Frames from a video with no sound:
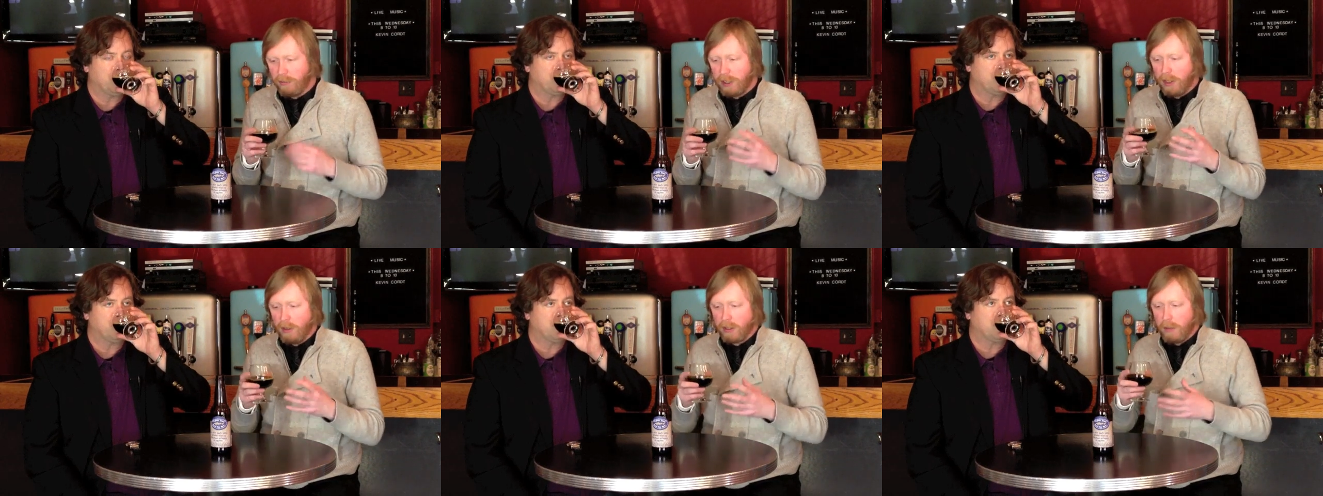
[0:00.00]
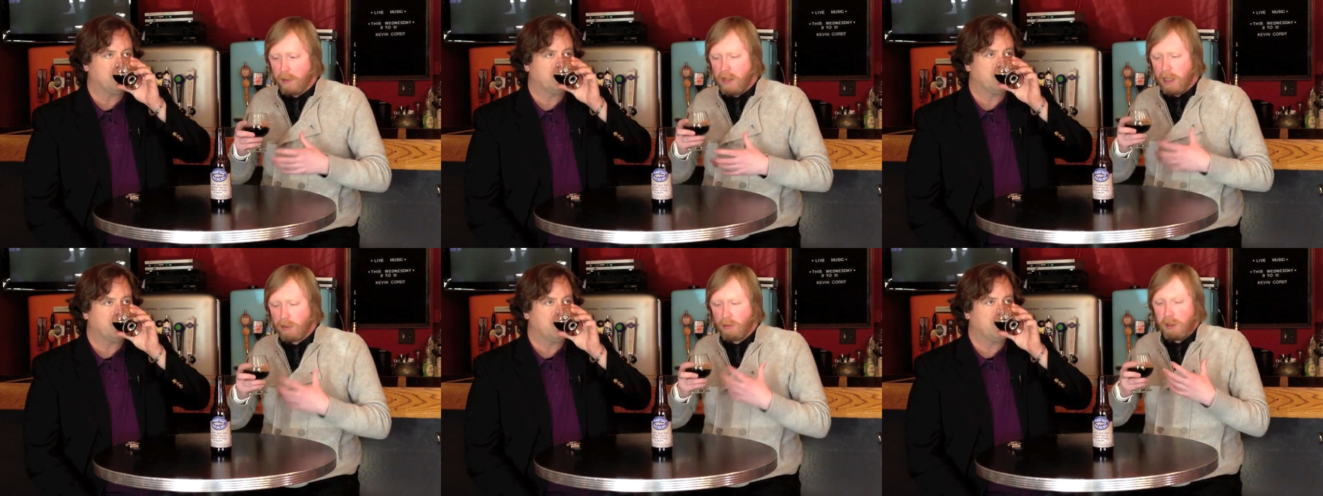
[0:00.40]
Speaker 1: You know,
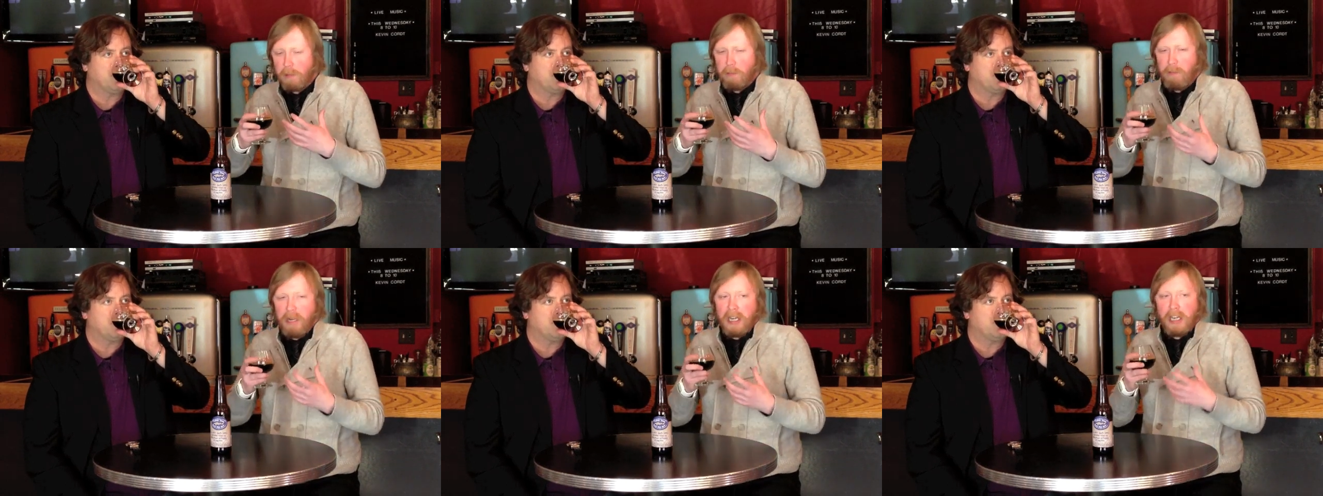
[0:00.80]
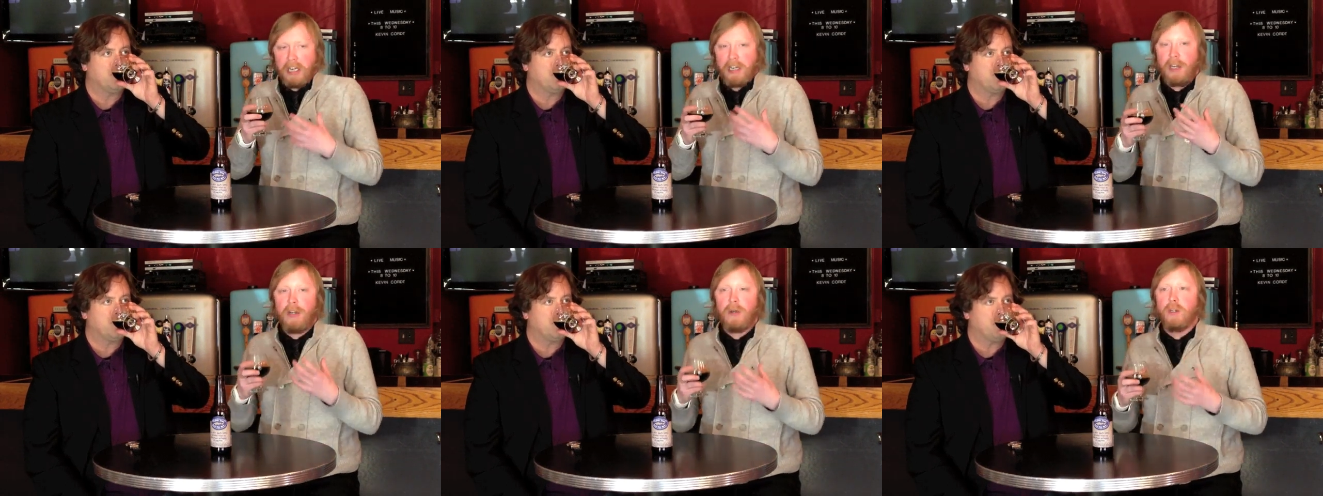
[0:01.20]
something that's really big
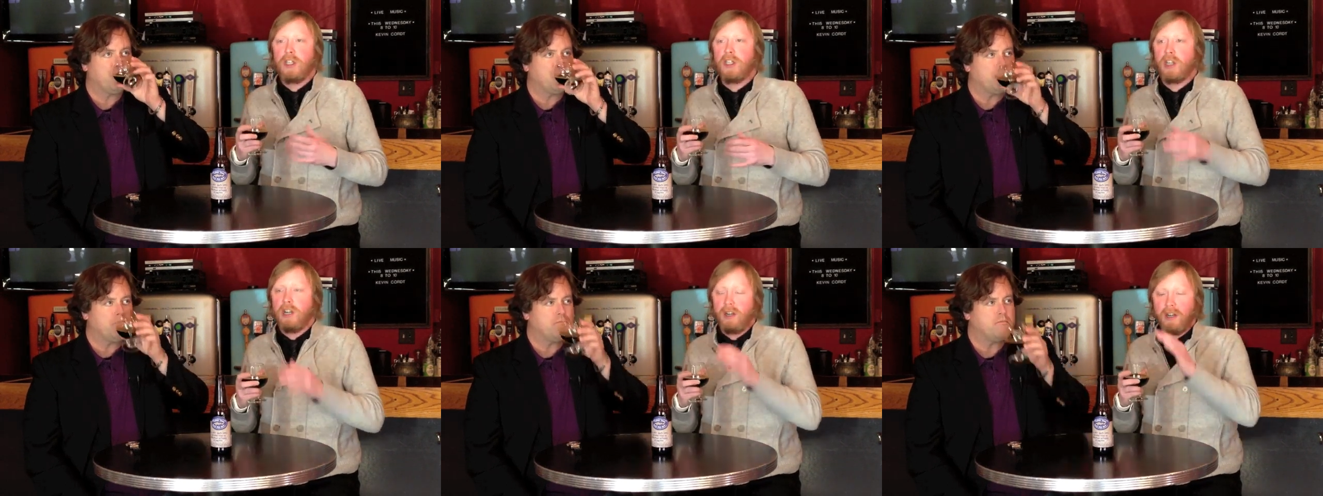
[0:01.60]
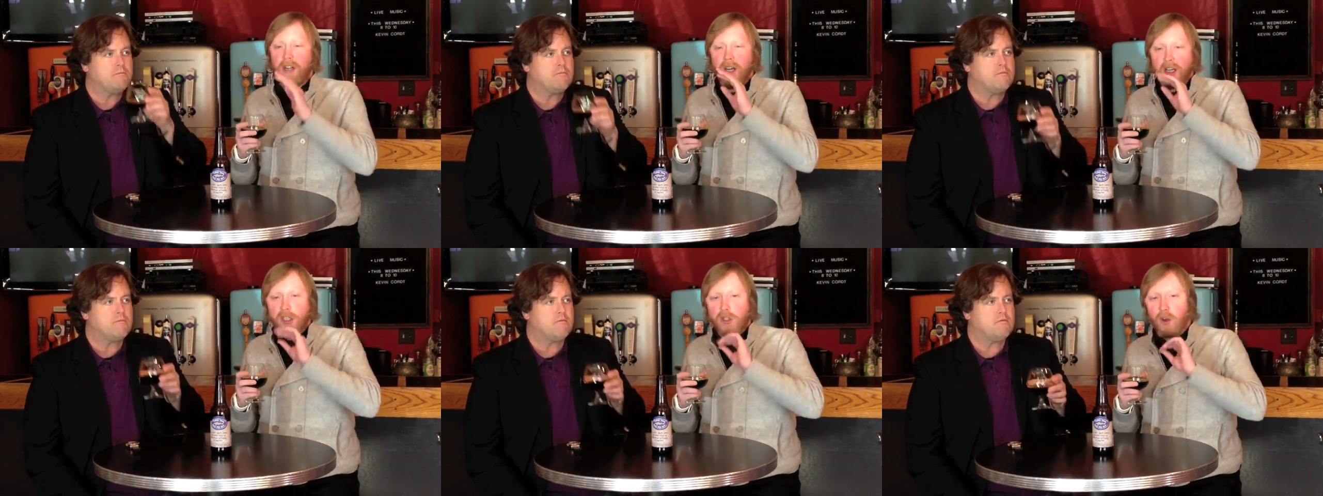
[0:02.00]
and huge is going to
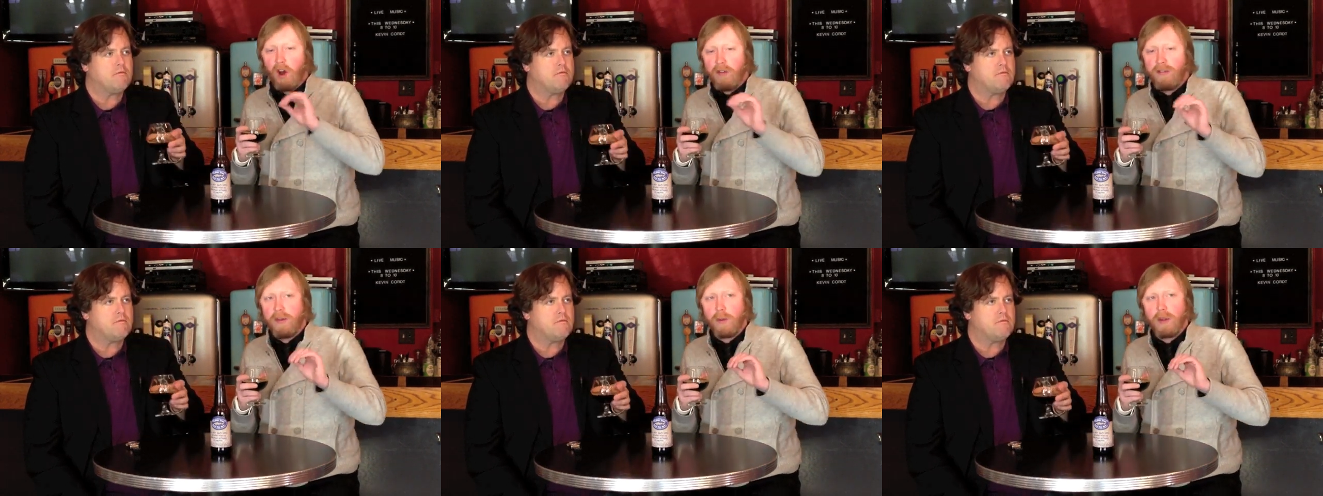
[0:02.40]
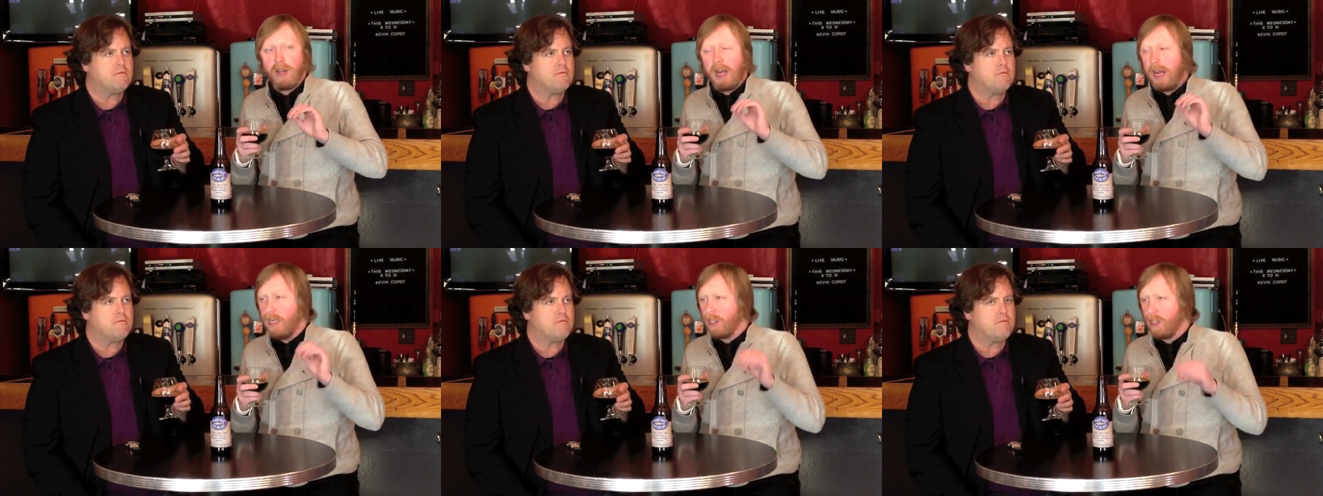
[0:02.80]
soften with
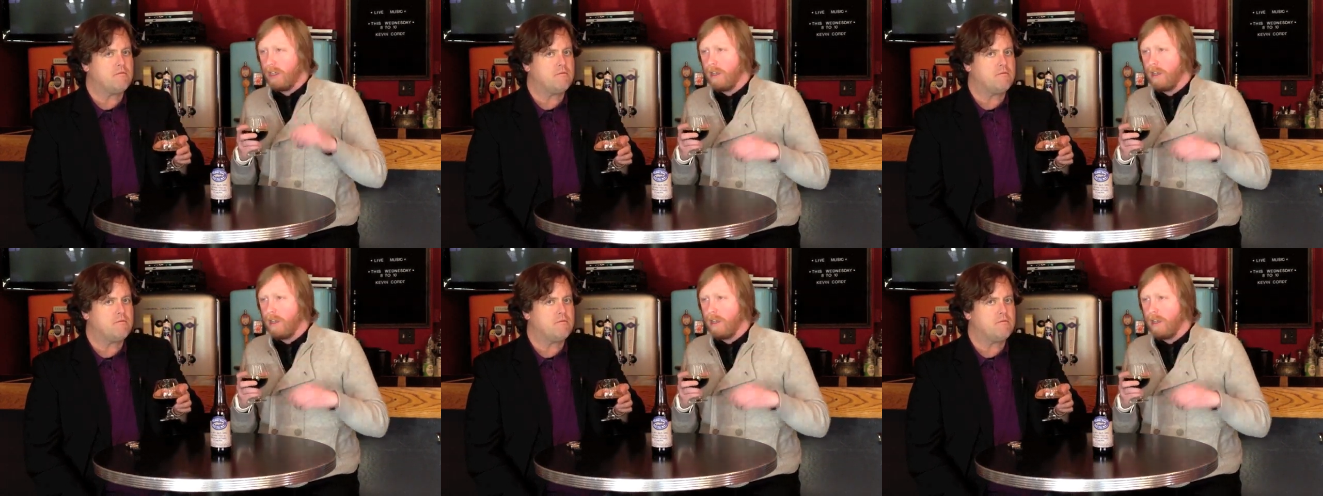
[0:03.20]
age.